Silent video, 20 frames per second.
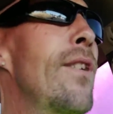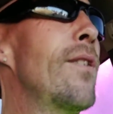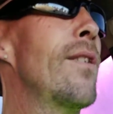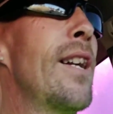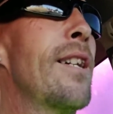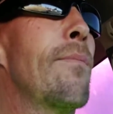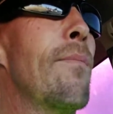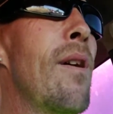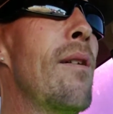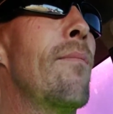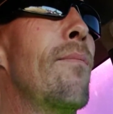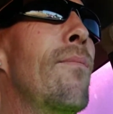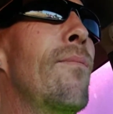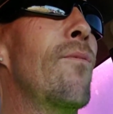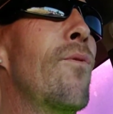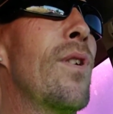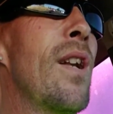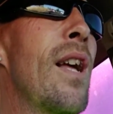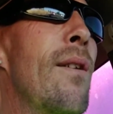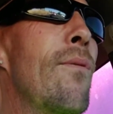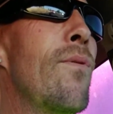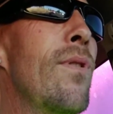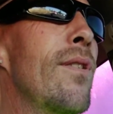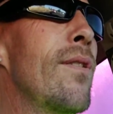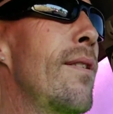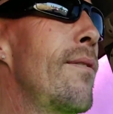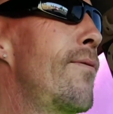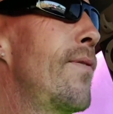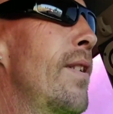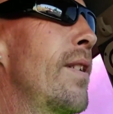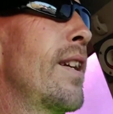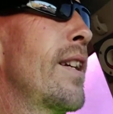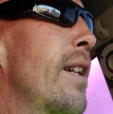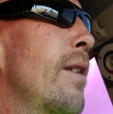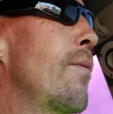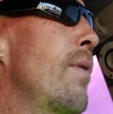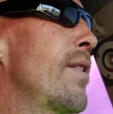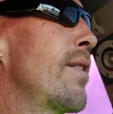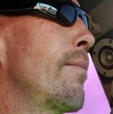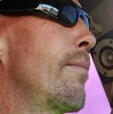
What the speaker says: like I felt like I wasn't